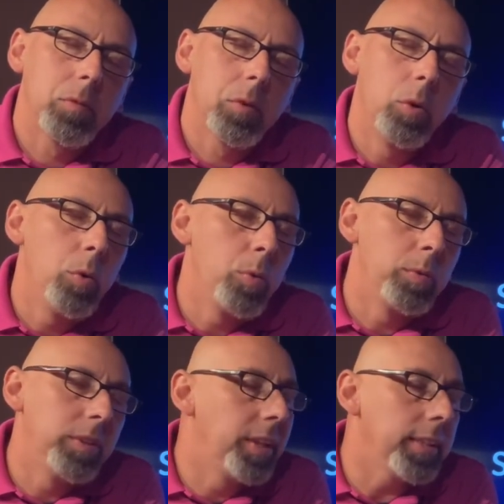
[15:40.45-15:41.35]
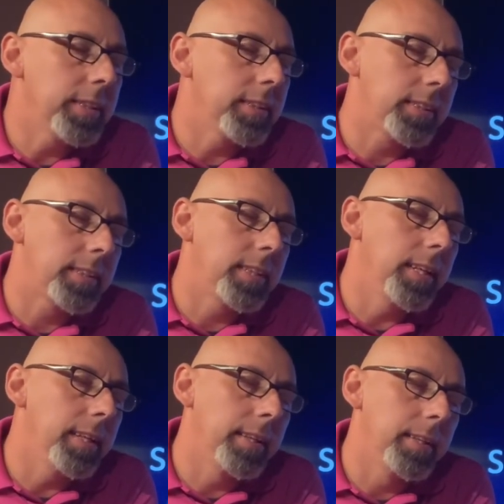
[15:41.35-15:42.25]
who doesn't
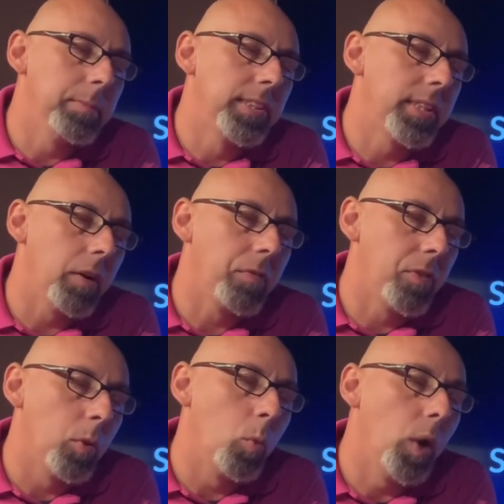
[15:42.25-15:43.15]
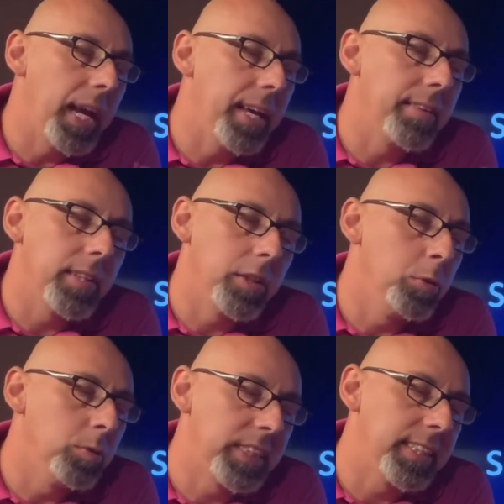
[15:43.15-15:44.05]
see themselves the way that
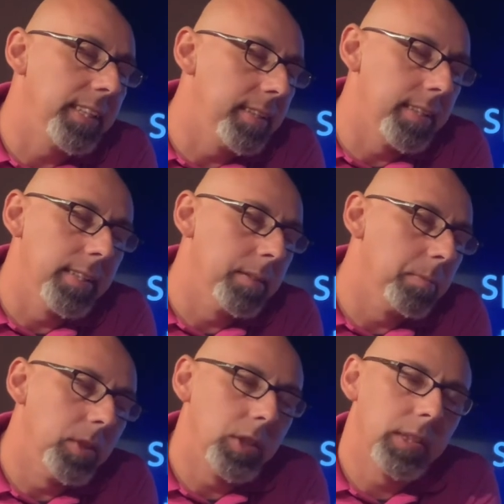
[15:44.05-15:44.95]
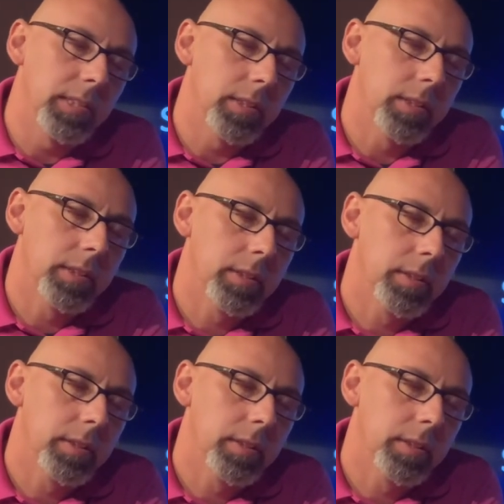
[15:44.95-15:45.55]
you see them, Jesus.